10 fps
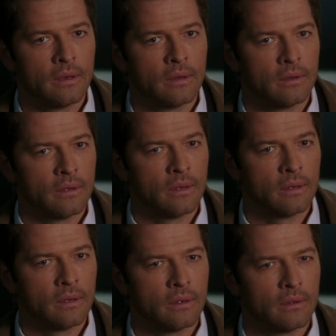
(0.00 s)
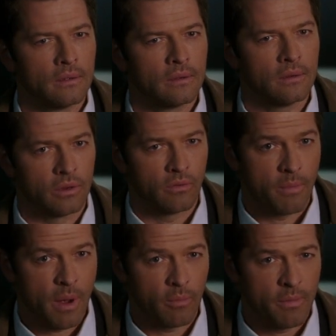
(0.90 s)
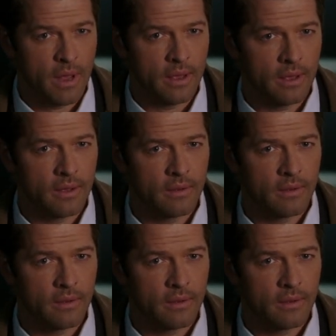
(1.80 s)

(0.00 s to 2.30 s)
ass butt. You remember me?